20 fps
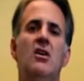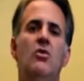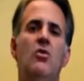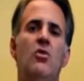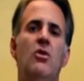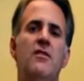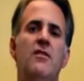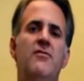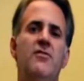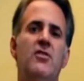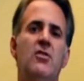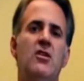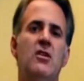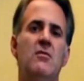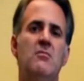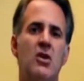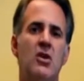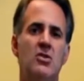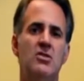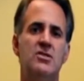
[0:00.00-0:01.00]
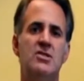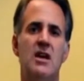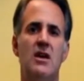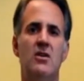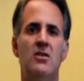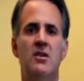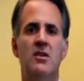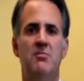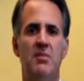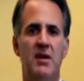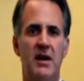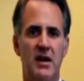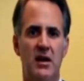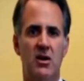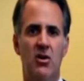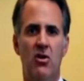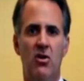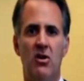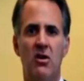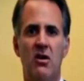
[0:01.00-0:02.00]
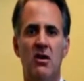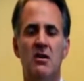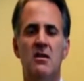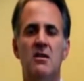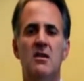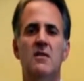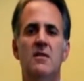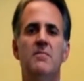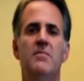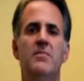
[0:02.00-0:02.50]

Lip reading: or if you're on a motorcycle hit by a car,